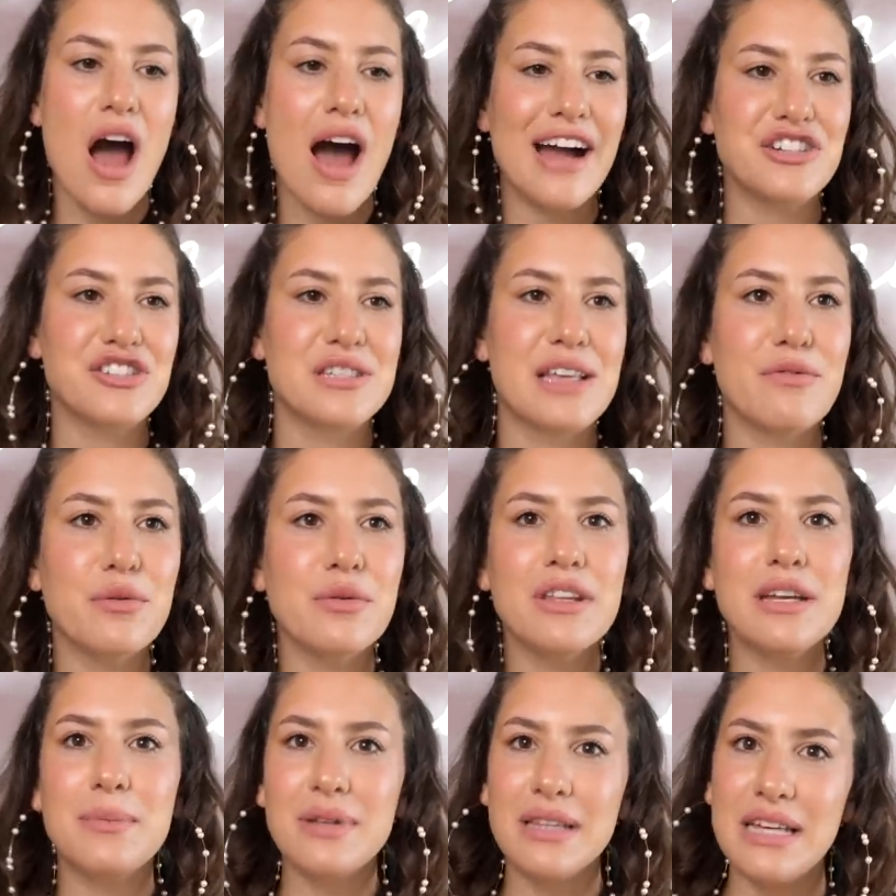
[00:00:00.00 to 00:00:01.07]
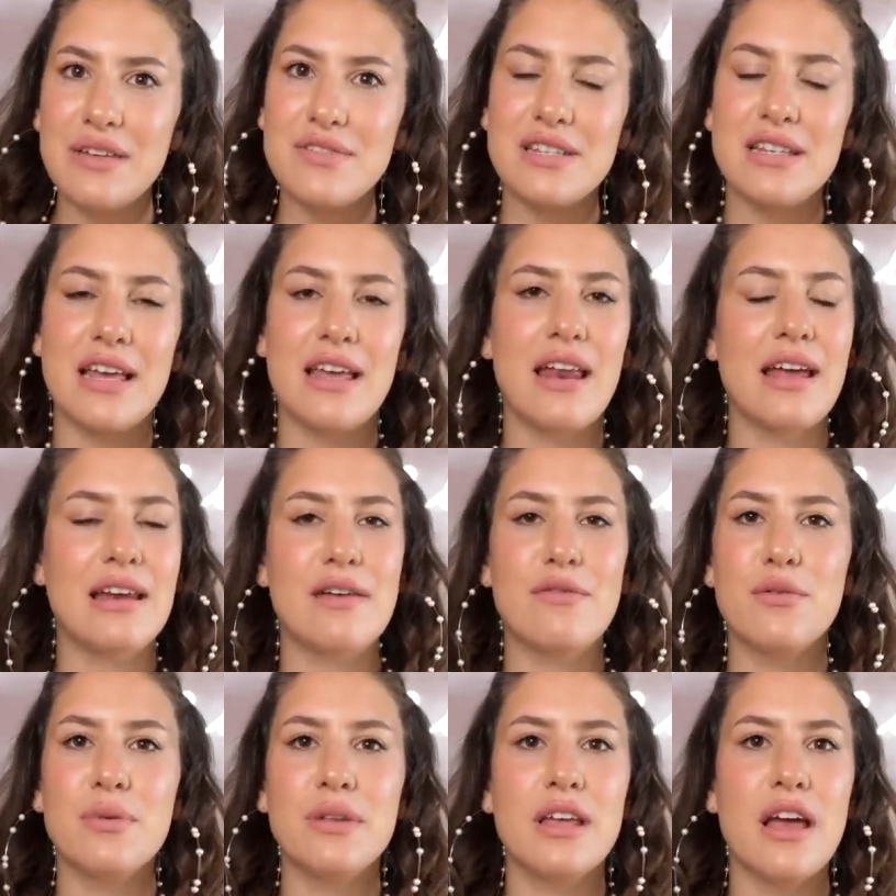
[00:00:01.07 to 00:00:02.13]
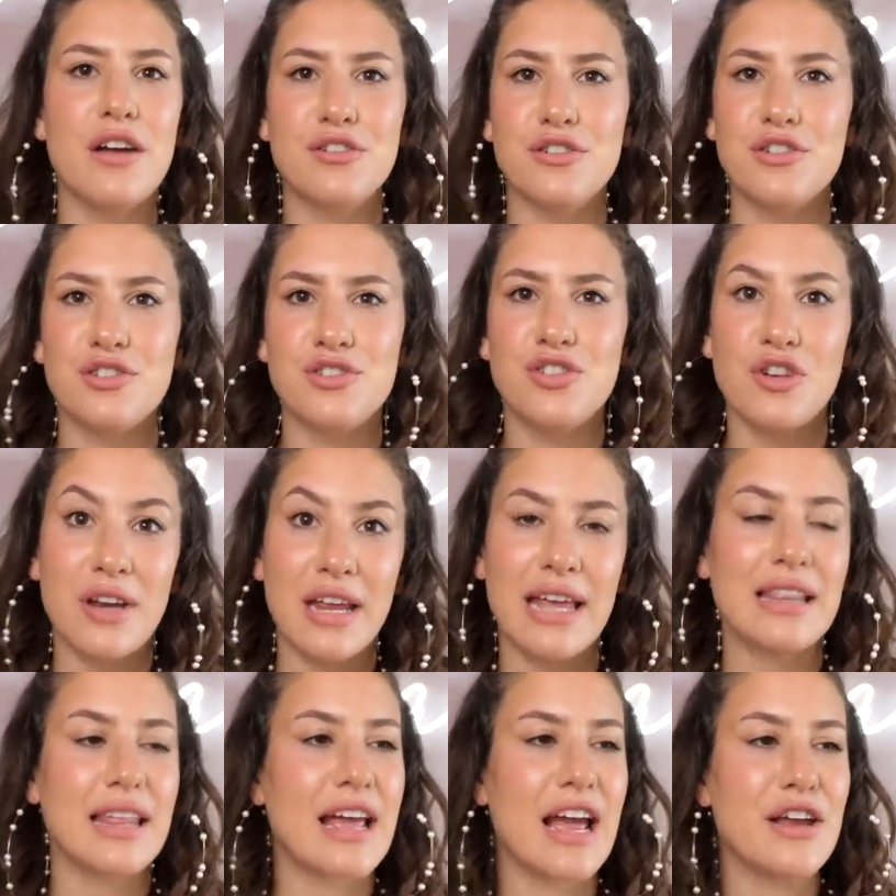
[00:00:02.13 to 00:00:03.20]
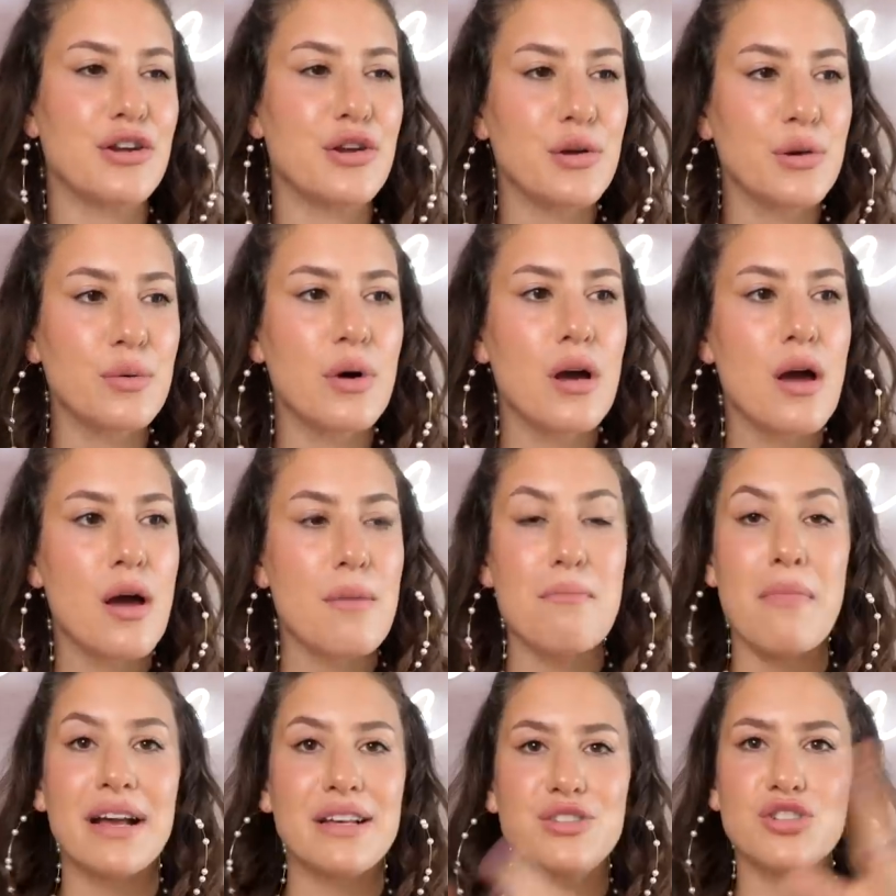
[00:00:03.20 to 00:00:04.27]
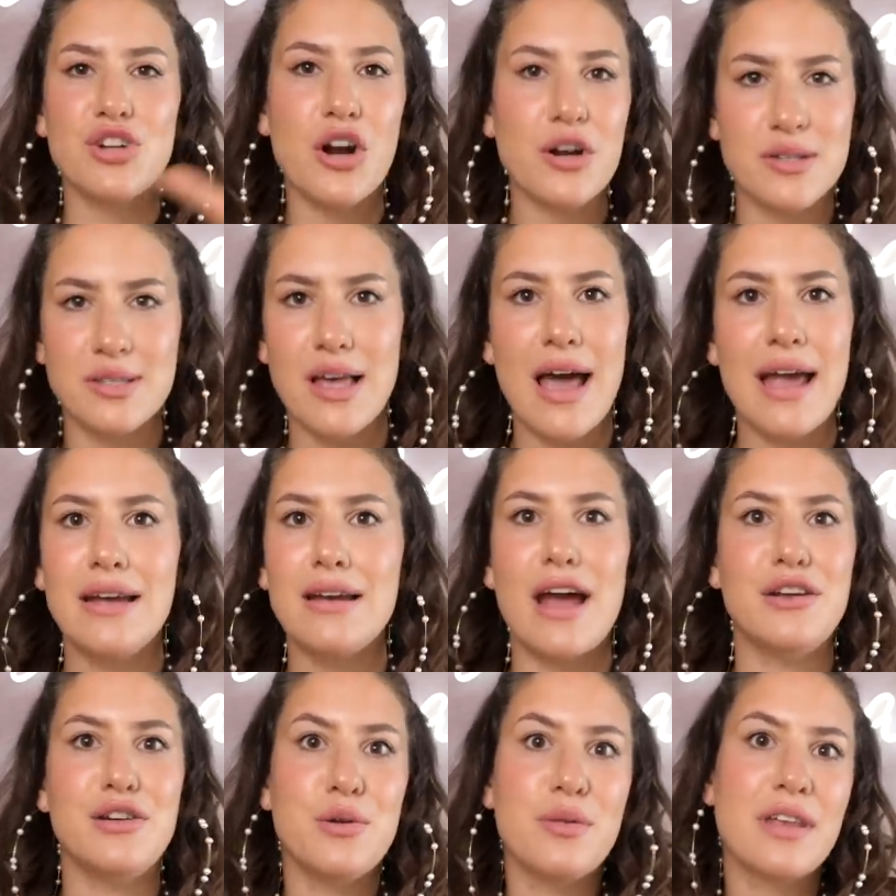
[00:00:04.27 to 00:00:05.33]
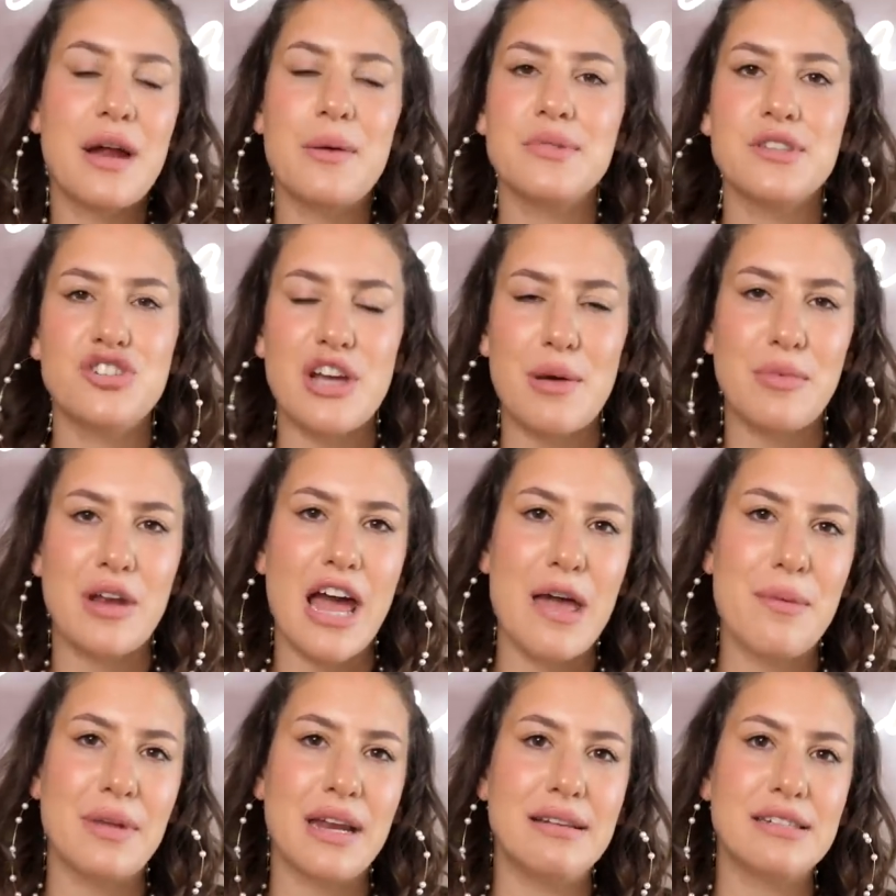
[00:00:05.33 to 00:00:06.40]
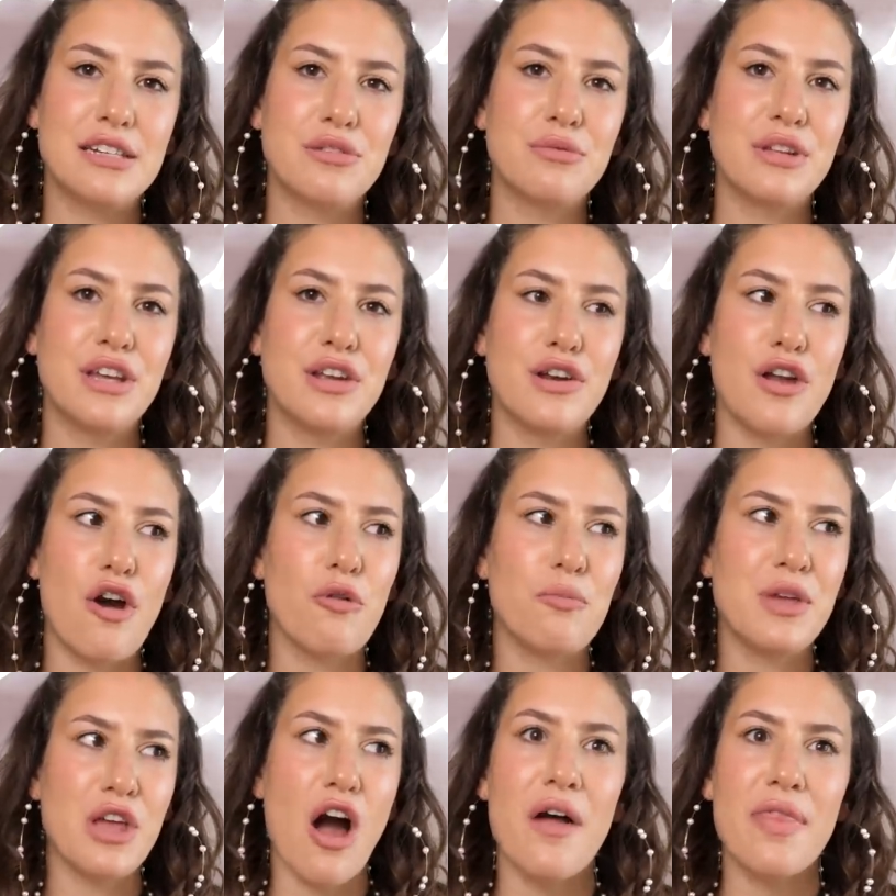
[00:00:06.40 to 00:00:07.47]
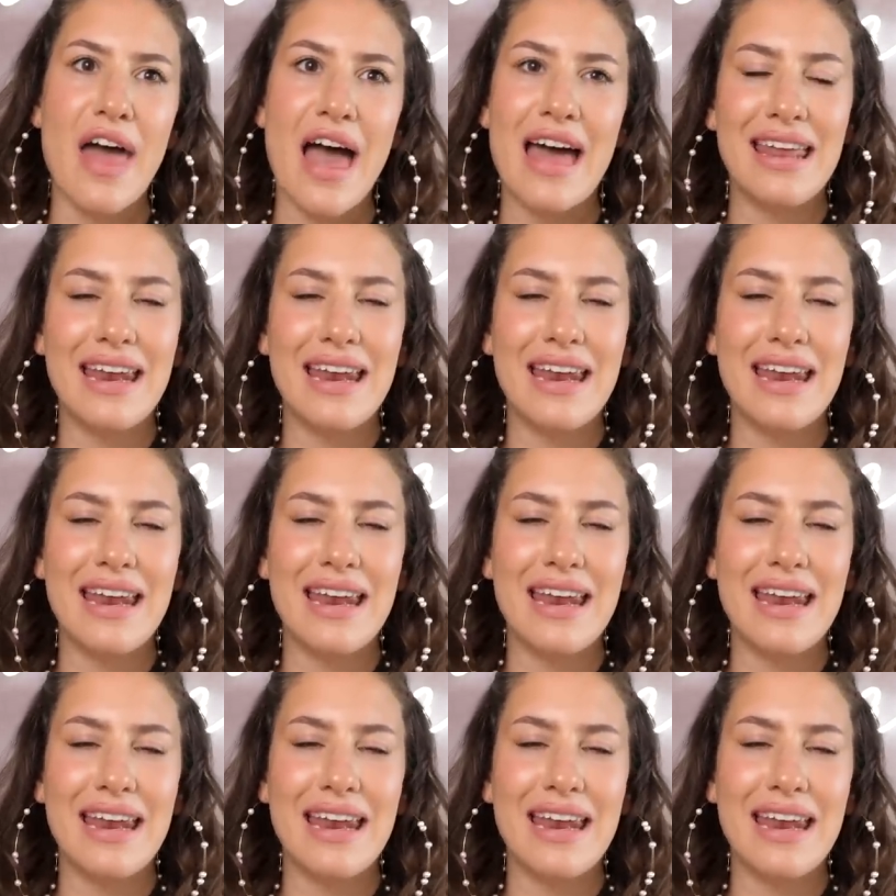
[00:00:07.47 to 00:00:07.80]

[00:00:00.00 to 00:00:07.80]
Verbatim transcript: I just never really believed in it. I never really understood it. Like I knew my star sign, I knew that I was a Gemini, but I didn't really know beyond that.